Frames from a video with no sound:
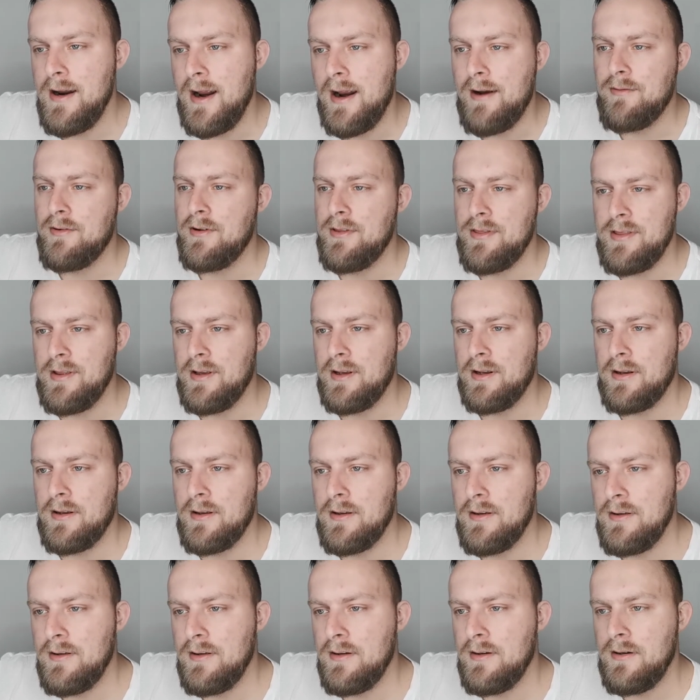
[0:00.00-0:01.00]

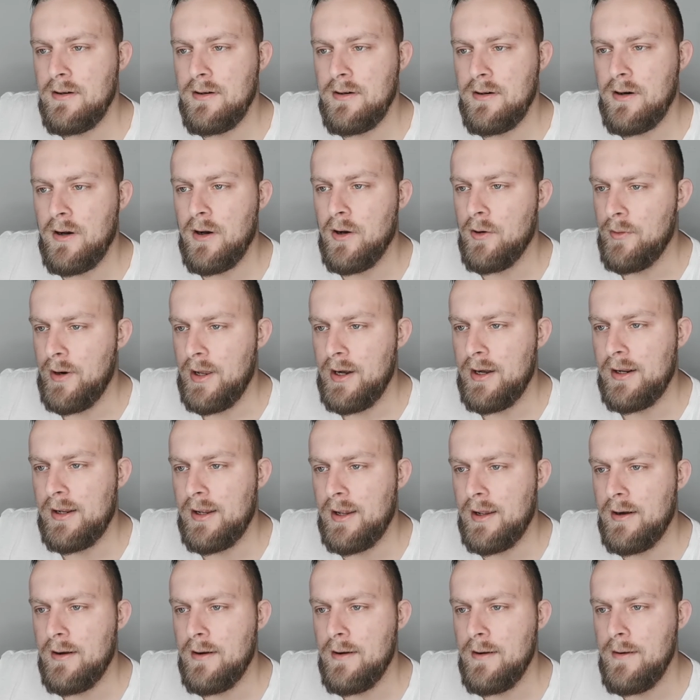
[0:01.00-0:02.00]
everything all right
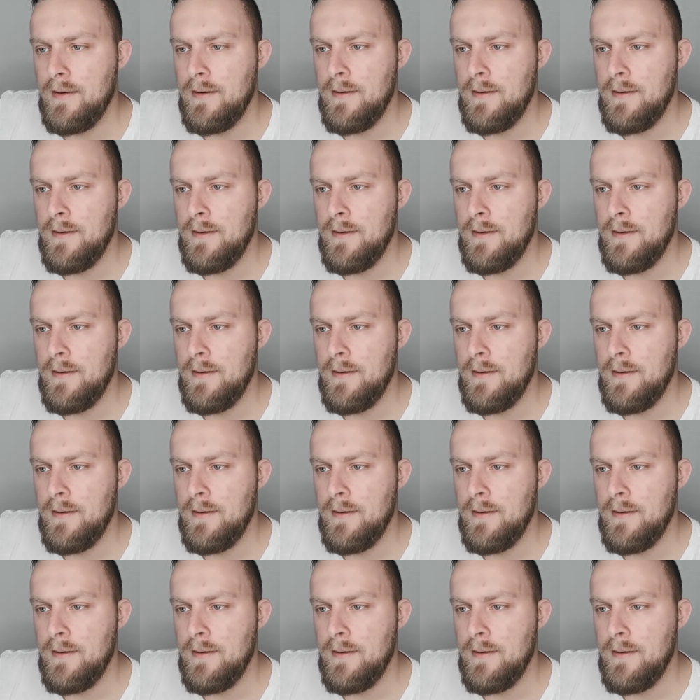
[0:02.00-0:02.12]
again.